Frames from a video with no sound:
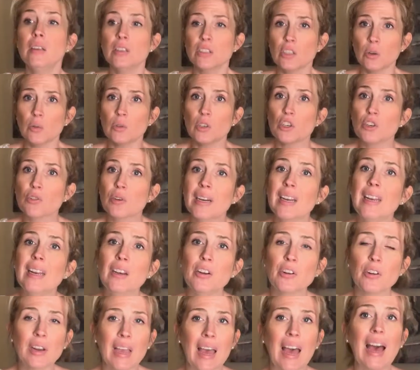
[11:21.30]
So
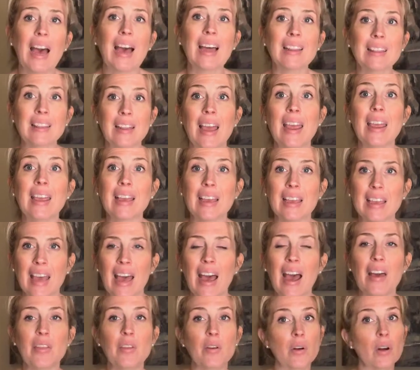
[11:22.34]
treating your cat like a
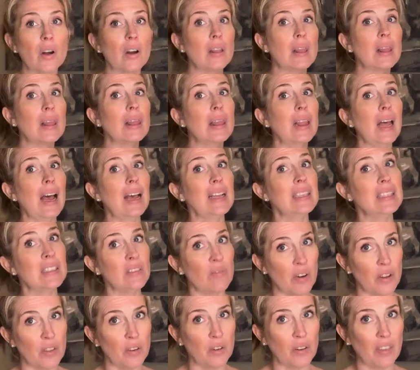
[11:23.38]
cat. There are lots
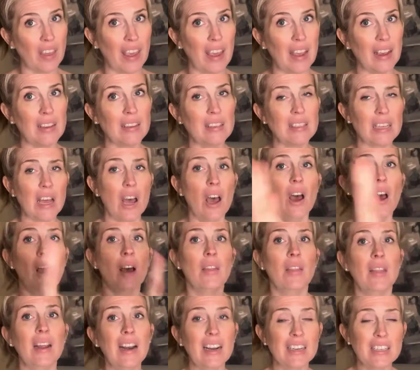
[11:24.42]
of other things
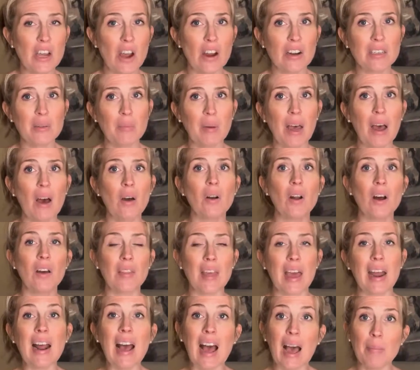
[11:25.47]
that I talked about on
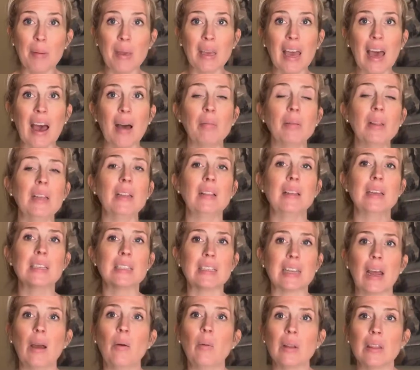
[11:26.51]
that Happy Cat
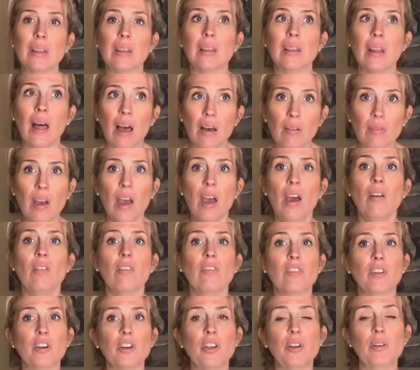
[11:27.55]
playlist. I would love
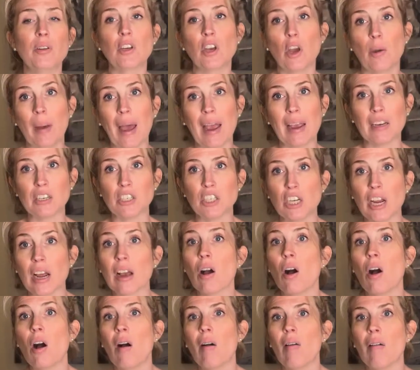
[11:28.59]
for you to go back and check
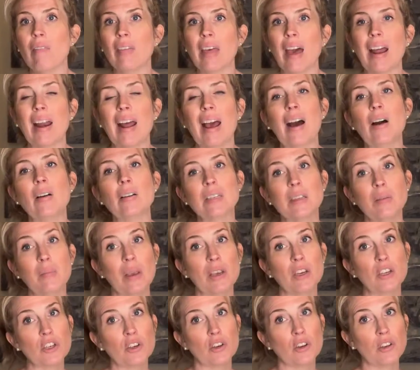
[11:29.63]
all of that out to
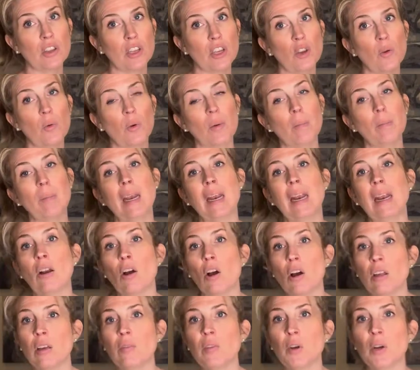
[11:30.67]
make sure that you are meeting
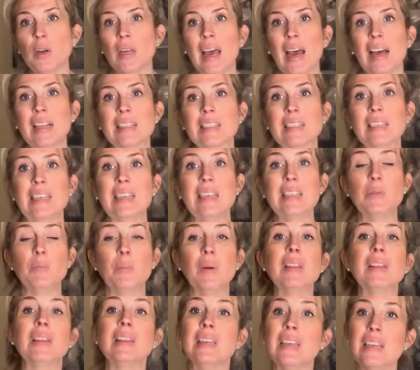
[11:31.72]
all of your cat's needs.
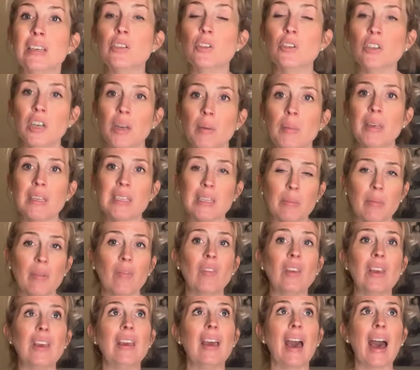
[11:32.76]
But these are gonna be some
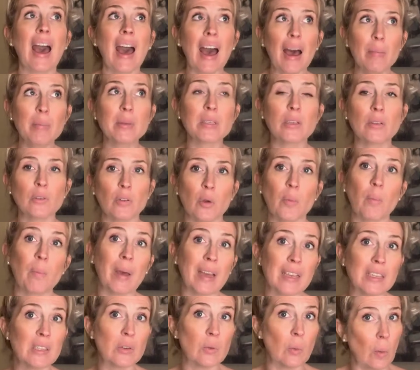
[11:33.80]
of the absolute
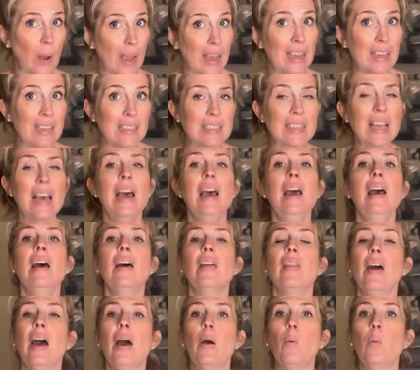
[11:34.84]
best ways
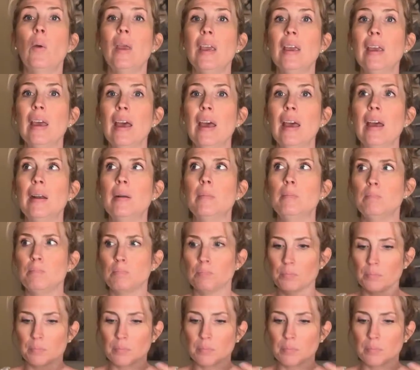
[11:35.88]
that we can